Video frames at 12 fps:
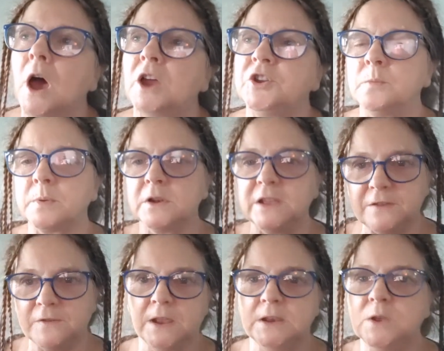I don't believe
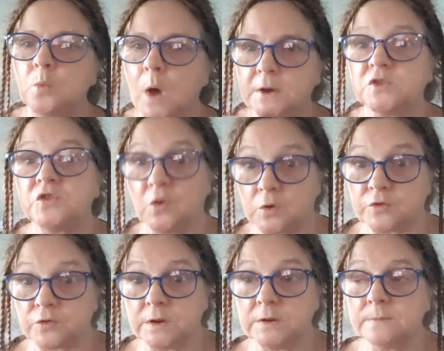in any one
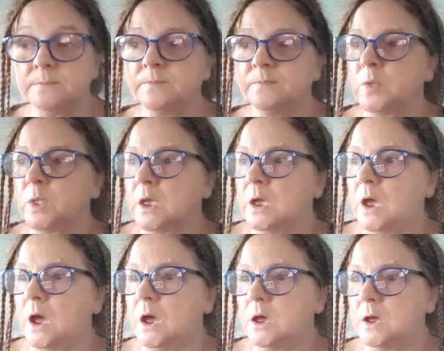doctrine.
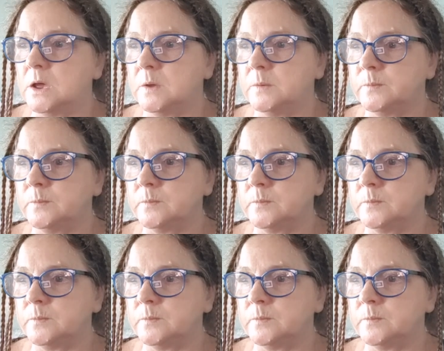Um,